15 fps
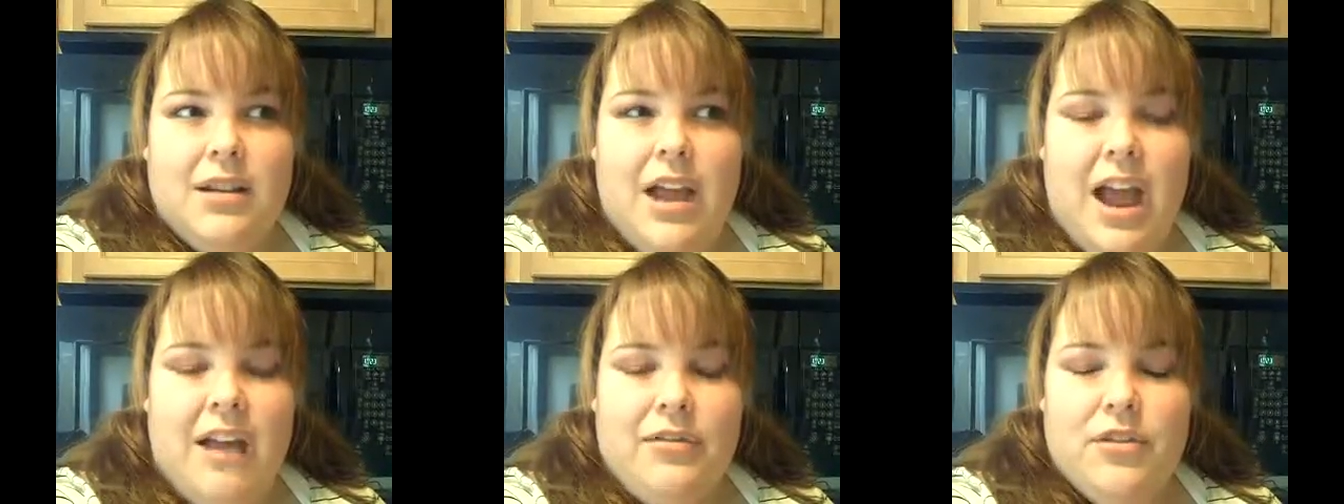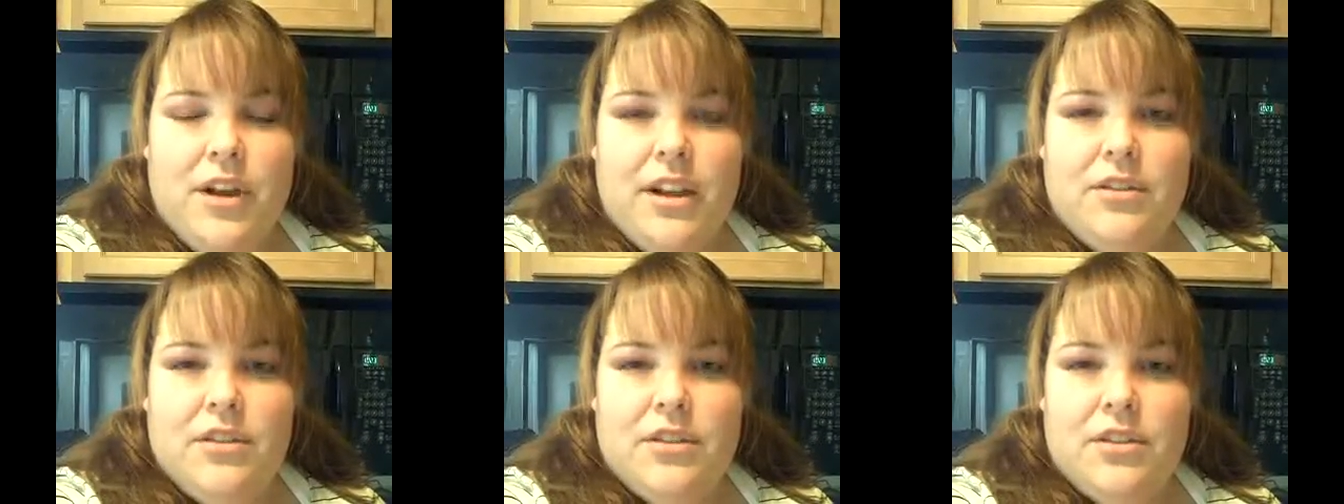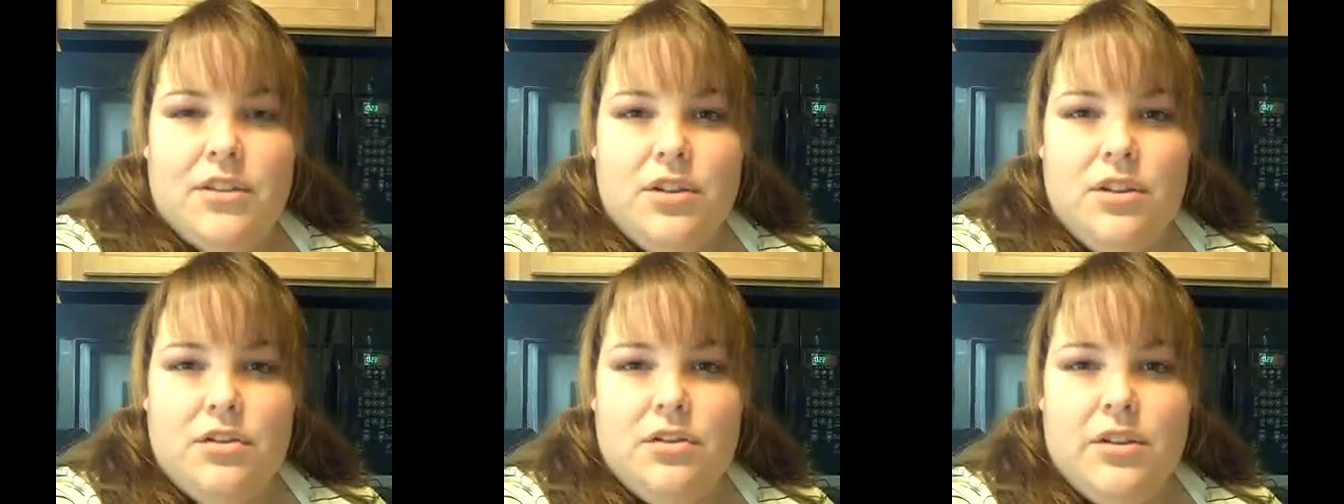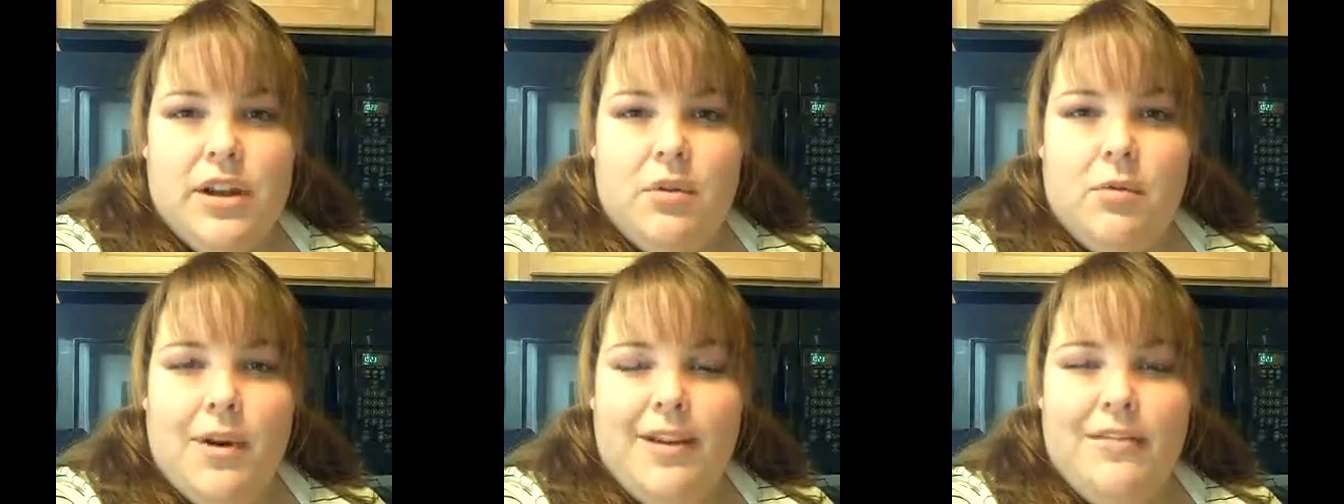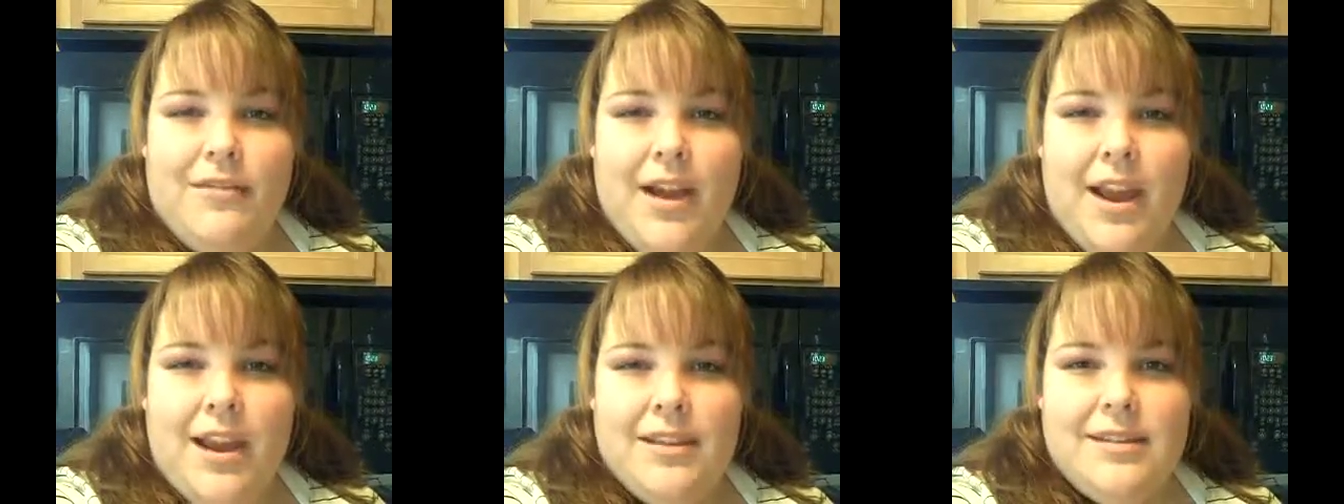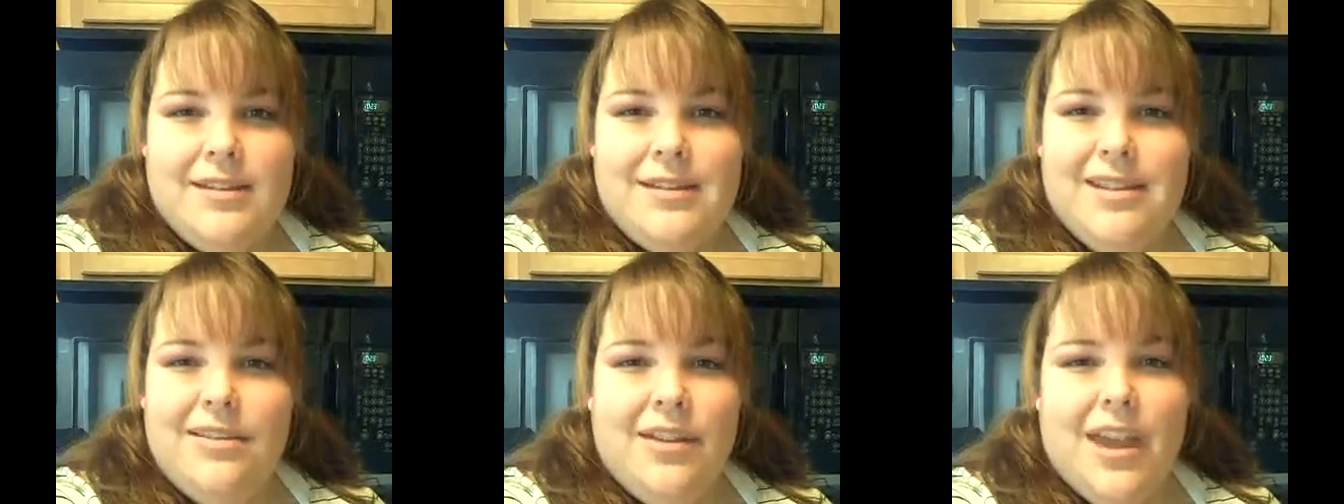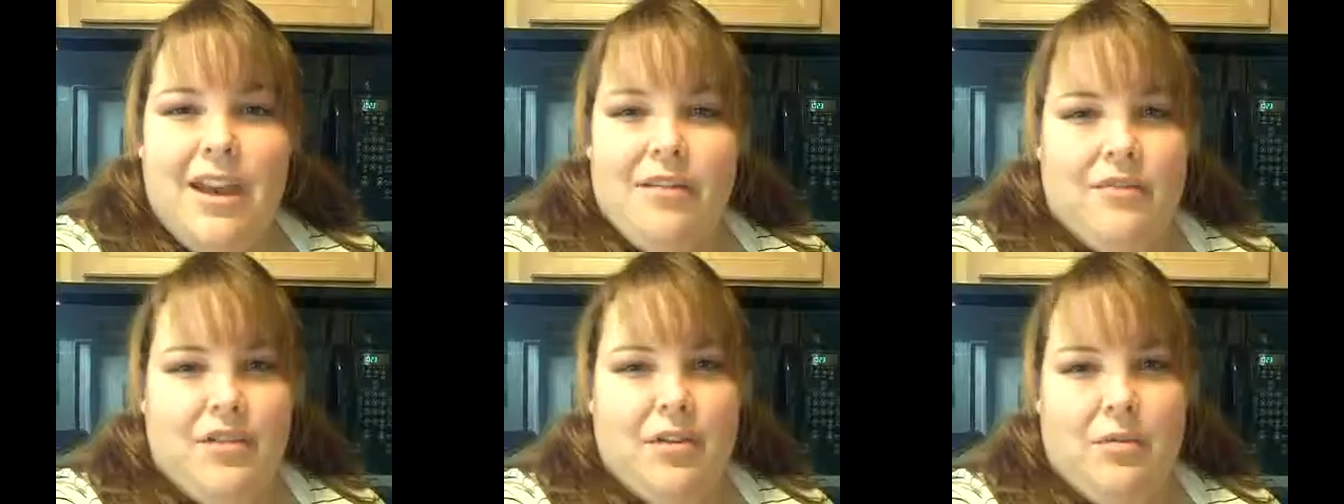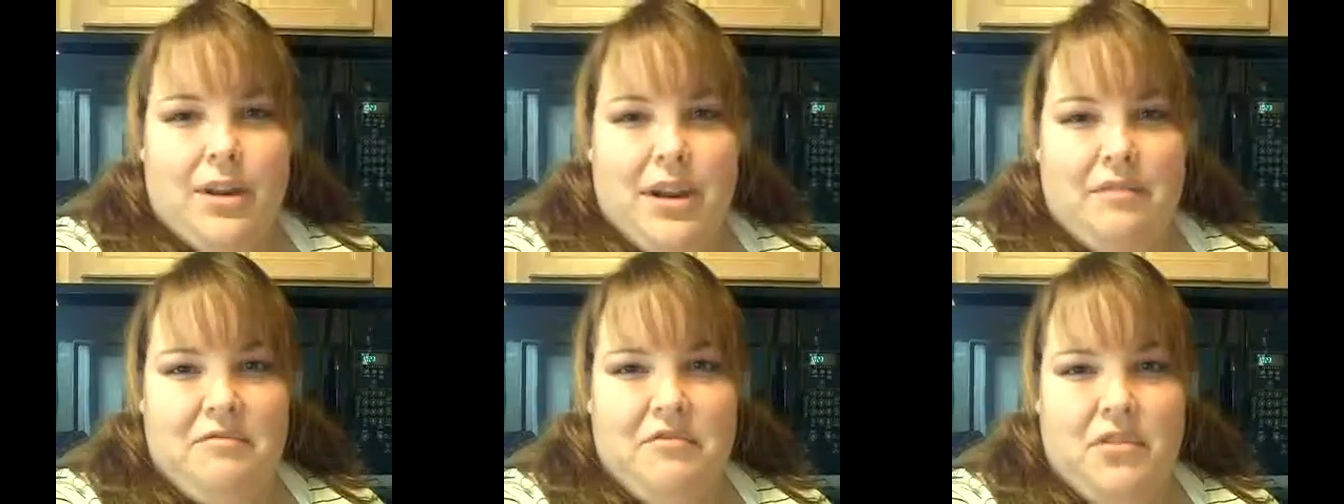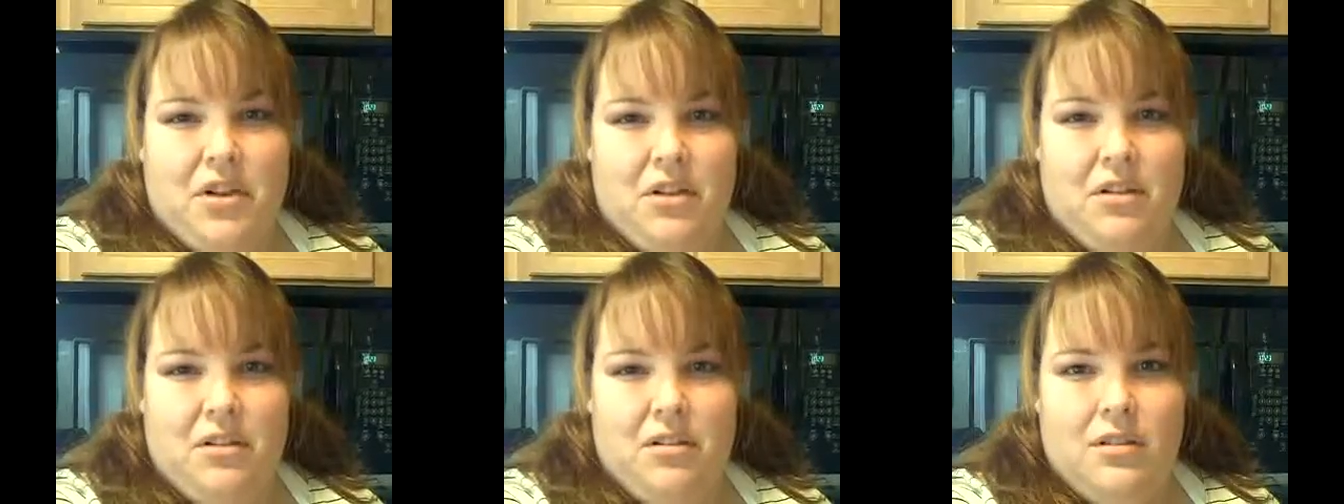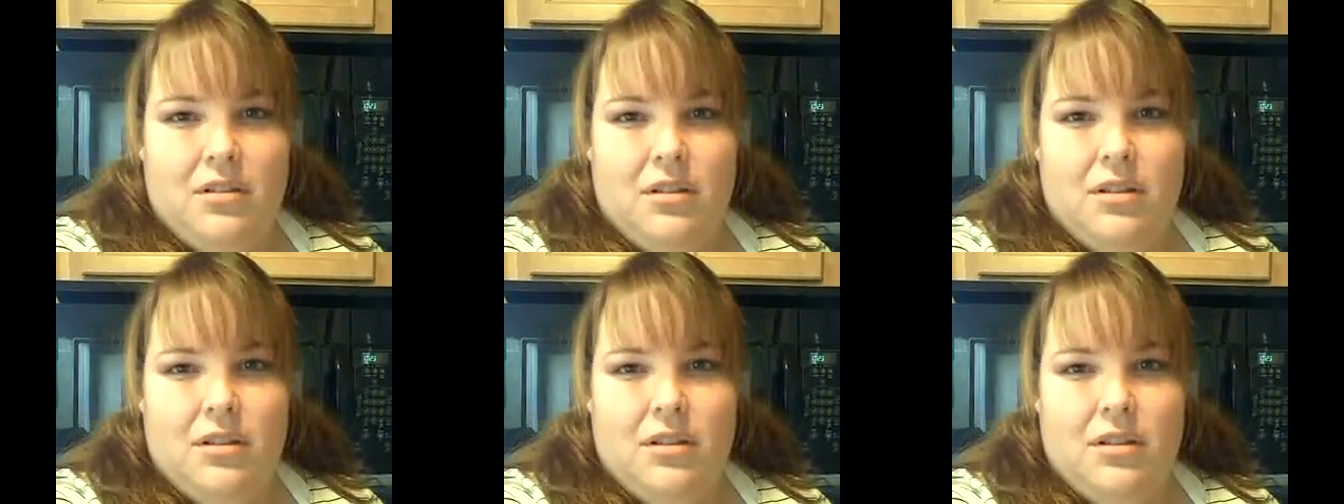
after I get the surgery, what if I still can't feel when I'm full?